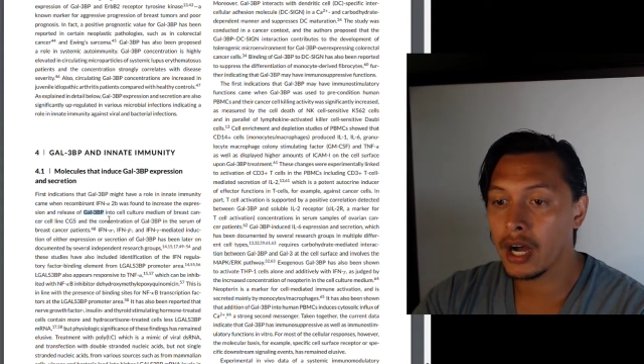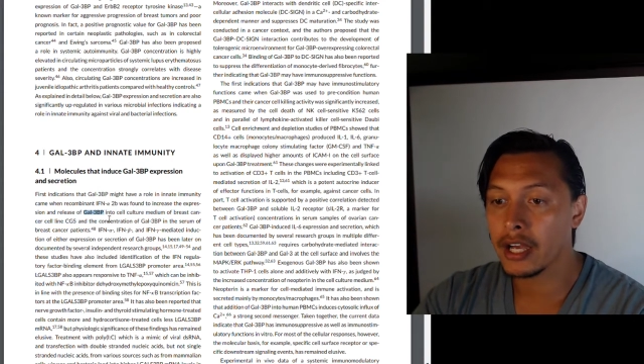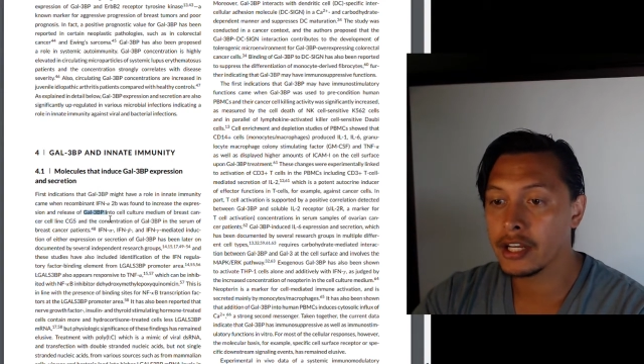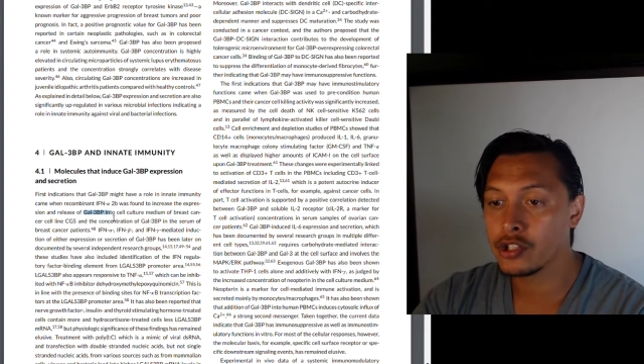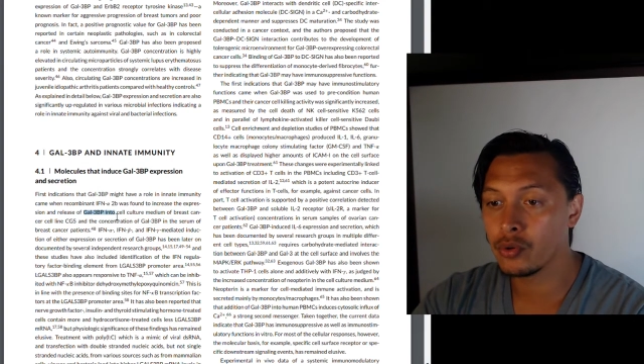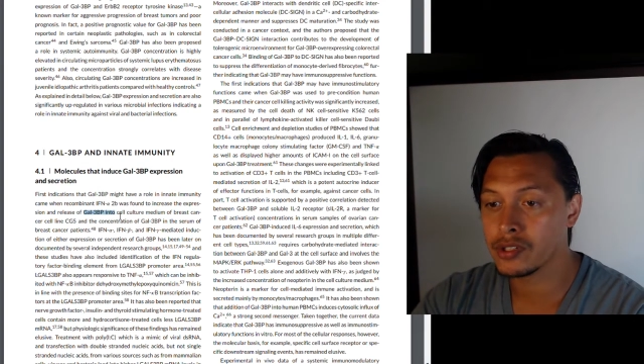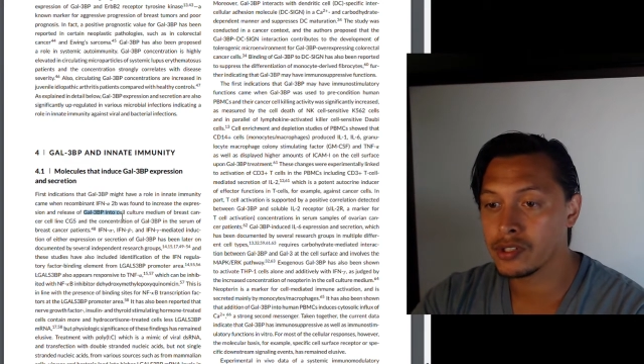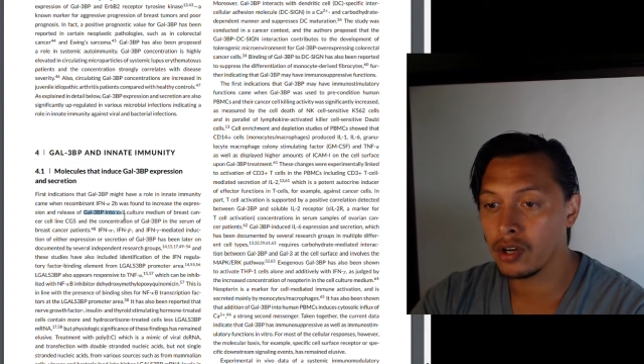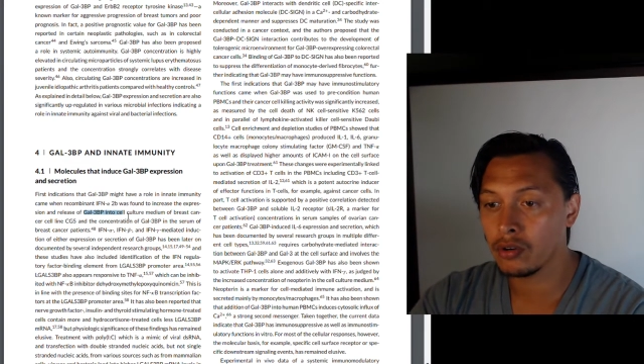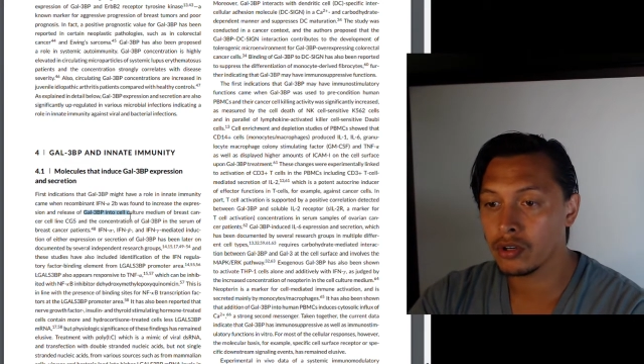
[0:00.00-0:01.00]
into a
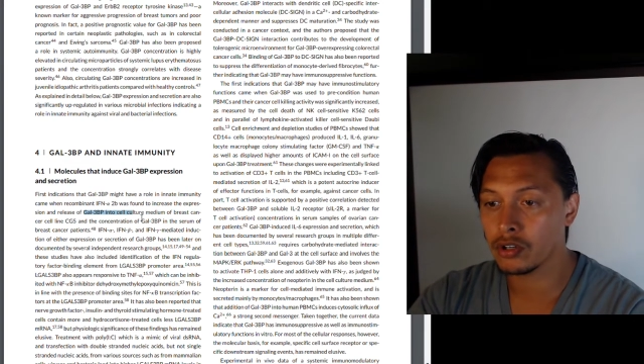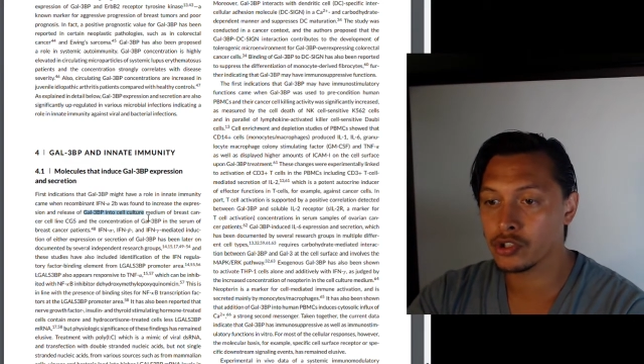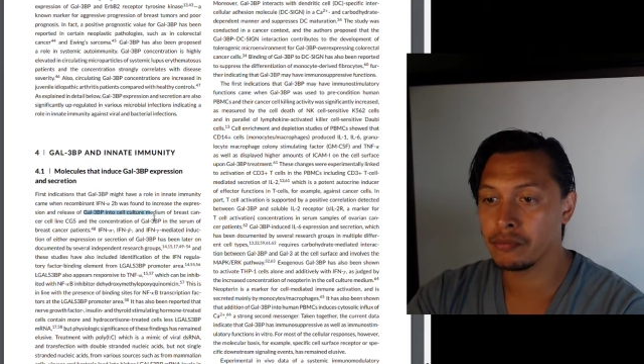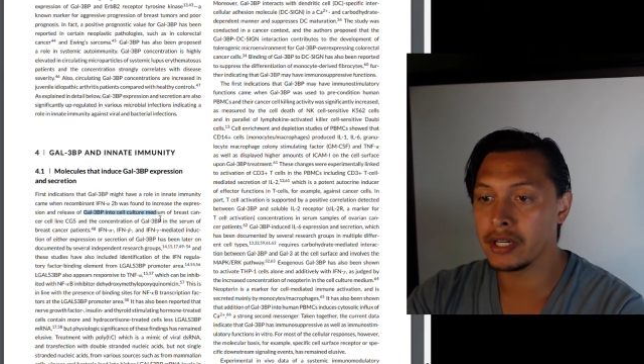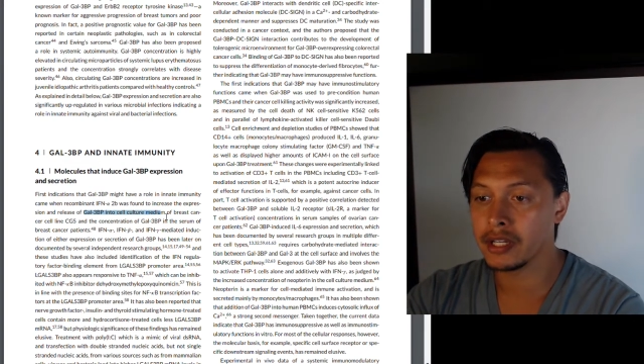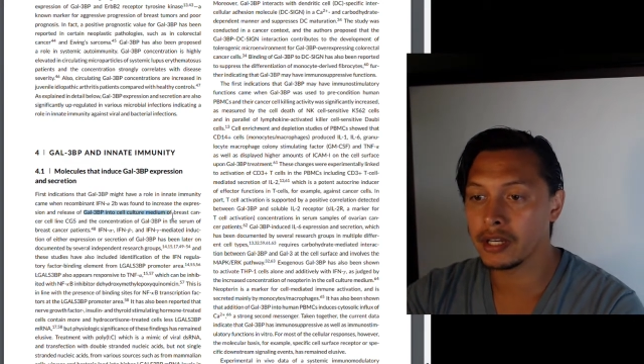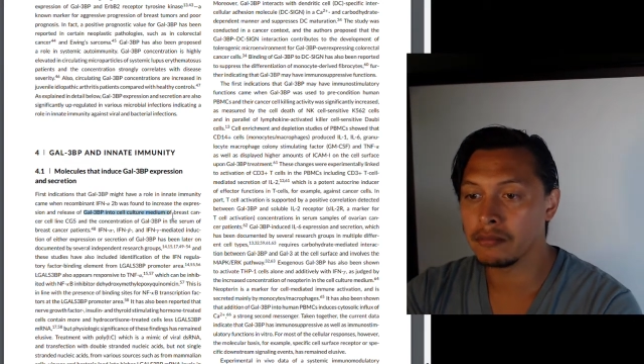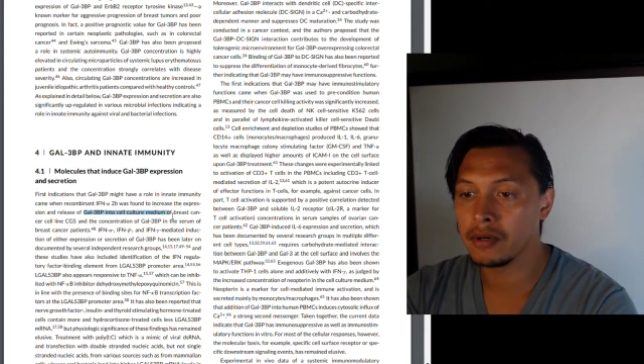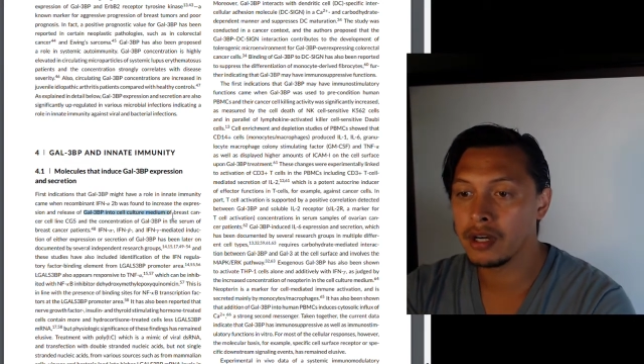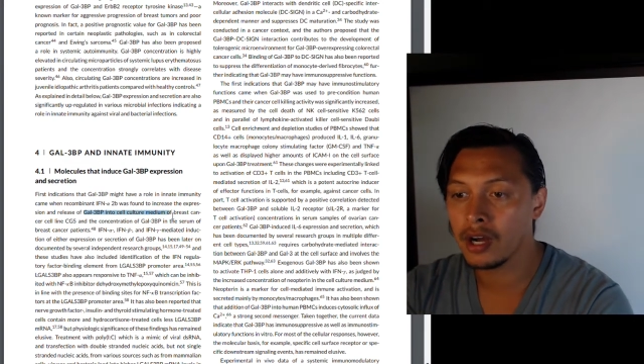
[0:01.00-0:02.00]
cell culture
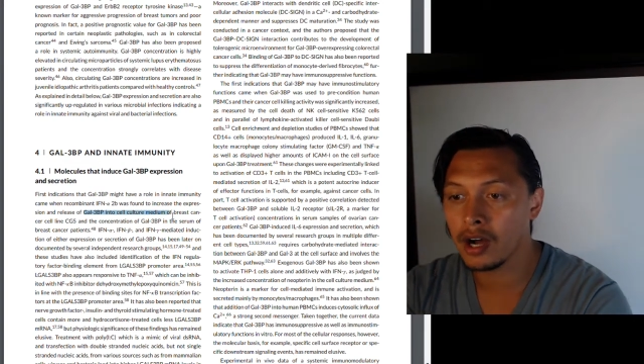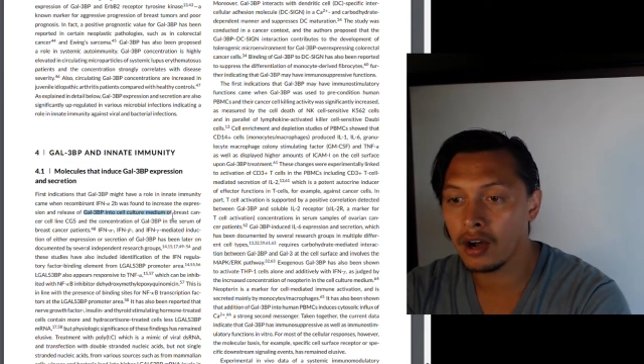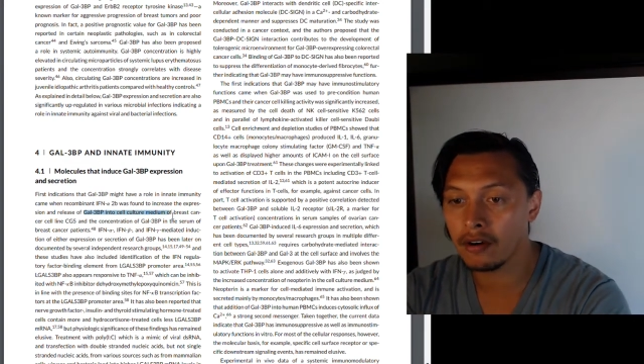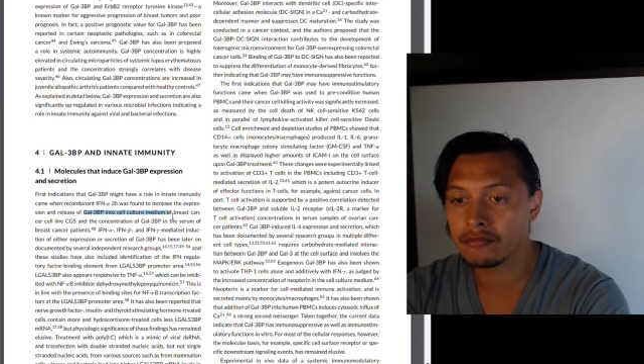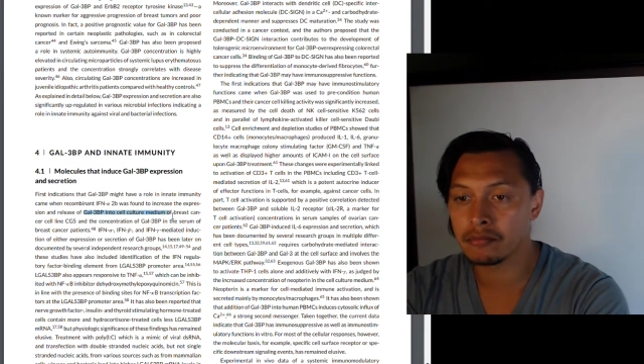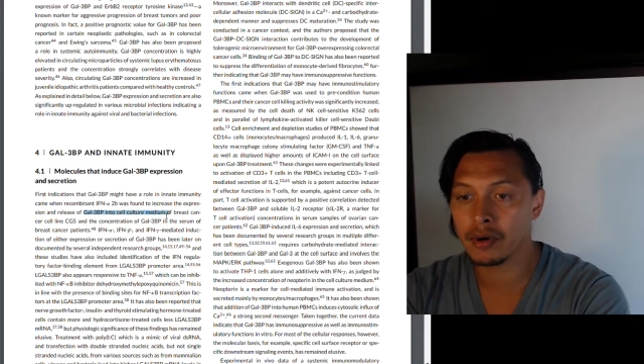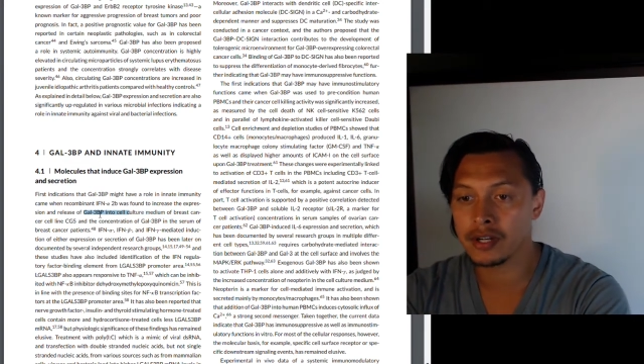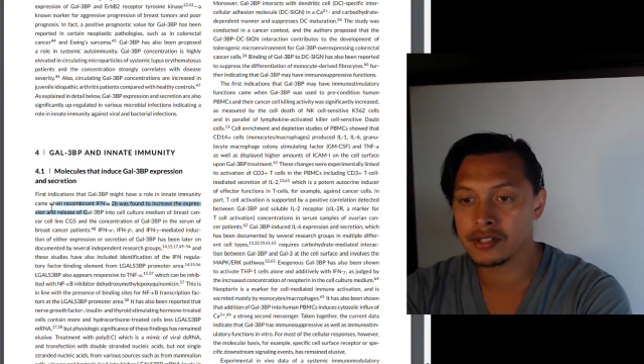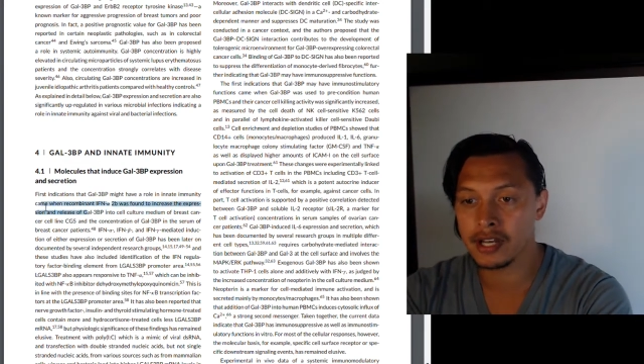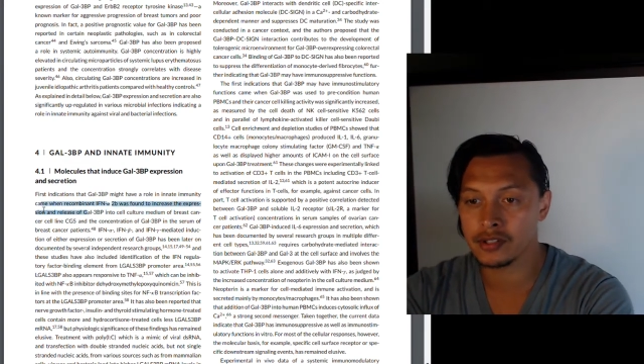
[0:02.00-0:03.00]
medium of
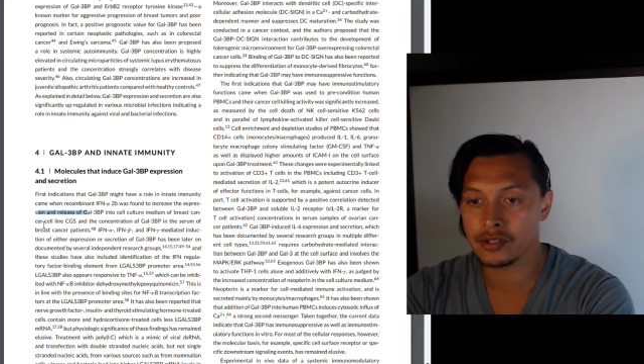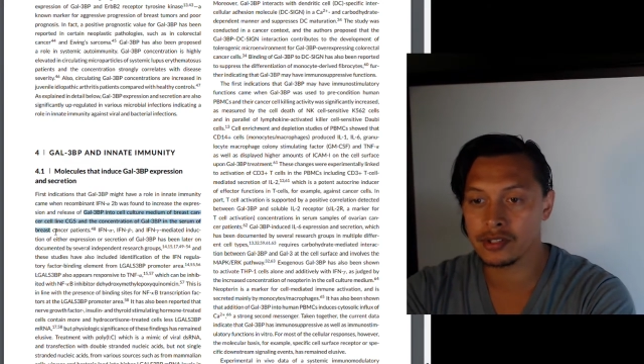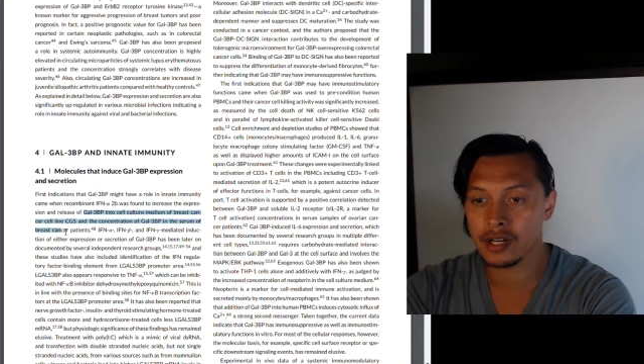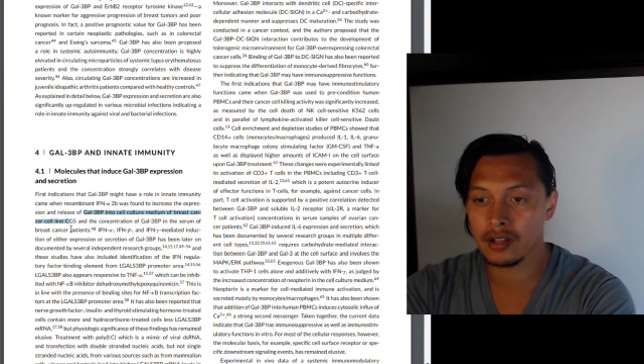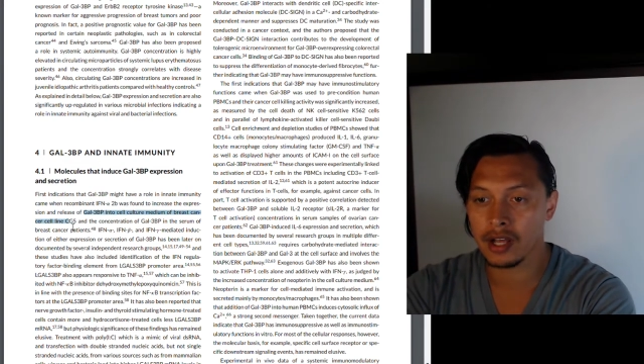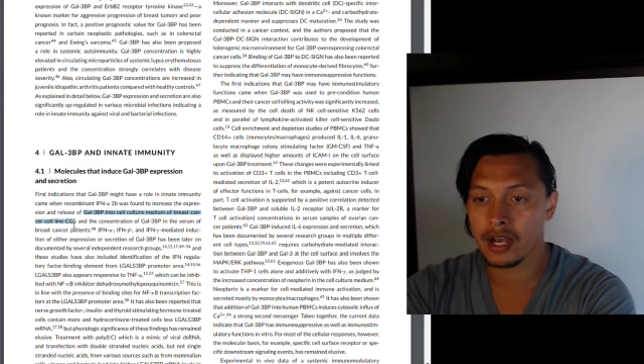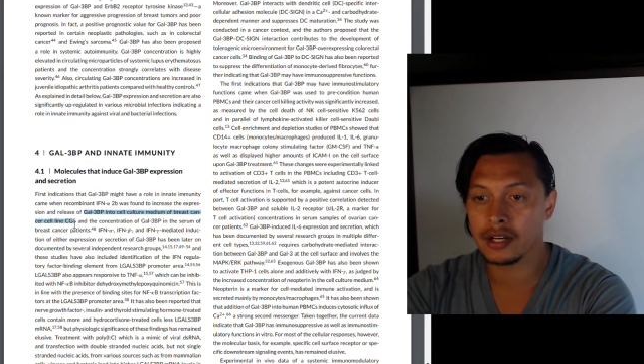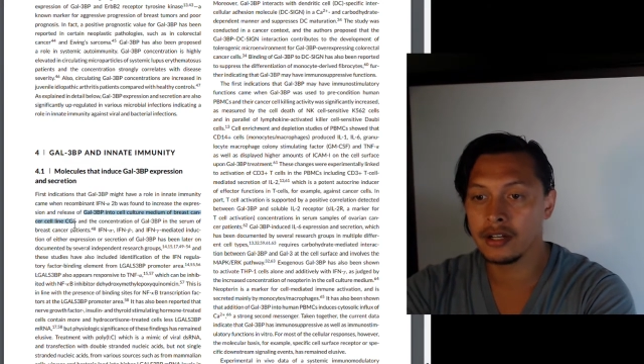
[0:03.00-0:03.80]
breast cancer cell line